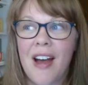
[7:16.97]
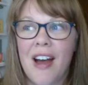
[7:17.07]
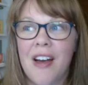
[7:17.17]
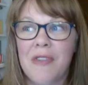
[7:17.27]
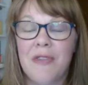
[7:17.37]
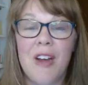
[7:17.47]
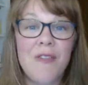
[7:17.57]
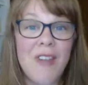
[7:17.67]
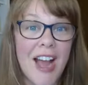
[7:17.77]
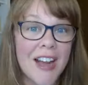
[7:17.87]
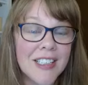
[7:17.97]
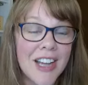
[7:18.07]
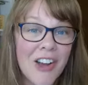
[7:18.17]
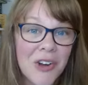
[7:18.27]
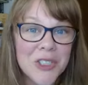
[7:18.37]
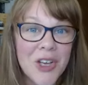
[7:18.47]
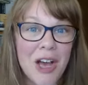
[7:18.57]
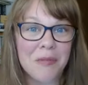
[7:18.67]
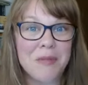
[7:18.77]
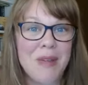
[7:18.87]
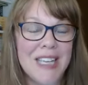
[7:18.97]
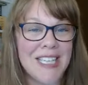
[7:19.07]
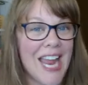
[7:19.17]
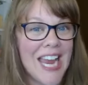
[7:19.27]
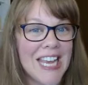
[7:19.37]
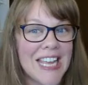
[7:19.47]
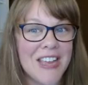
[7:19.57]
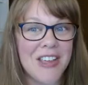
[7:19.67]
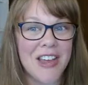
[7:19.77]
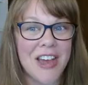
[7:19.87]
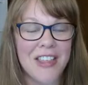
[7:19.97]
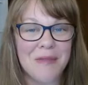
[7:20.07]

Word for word: Uh, fun fact, I also helped maintain uh,